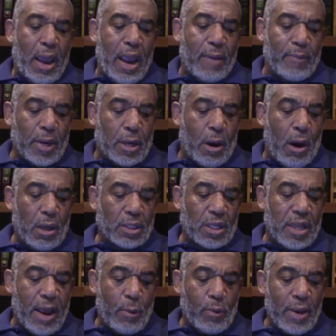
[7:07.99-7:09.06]
And because
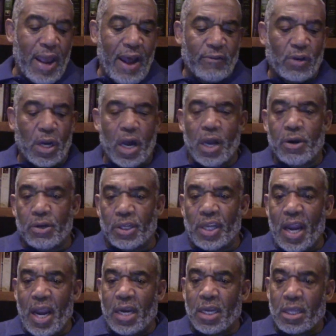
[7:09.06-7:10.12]
of that, we have to
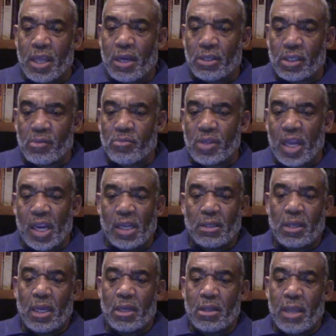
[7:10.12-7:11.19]
understand that there's some
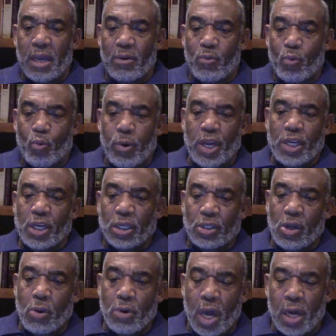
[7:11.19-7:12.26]
things that we
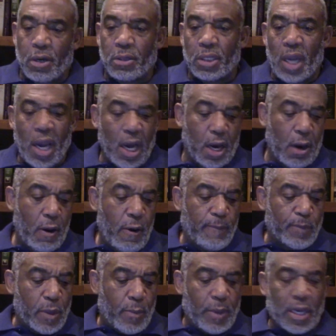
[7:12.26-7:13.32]
just don't understand.
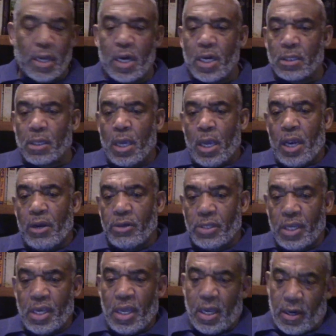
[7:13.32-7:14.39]
Because here's
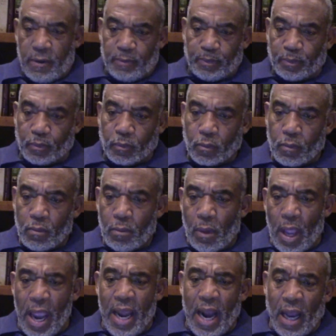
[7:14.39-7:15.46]
the deal,
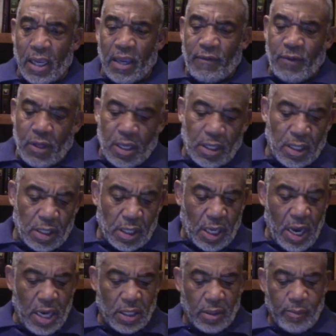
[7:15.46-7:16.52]
and I'll give you this as a
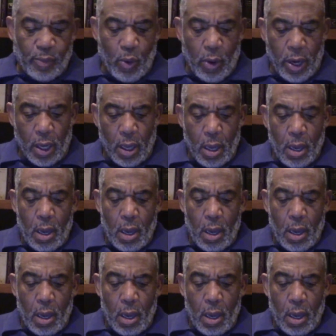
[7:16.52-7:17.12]
case in point.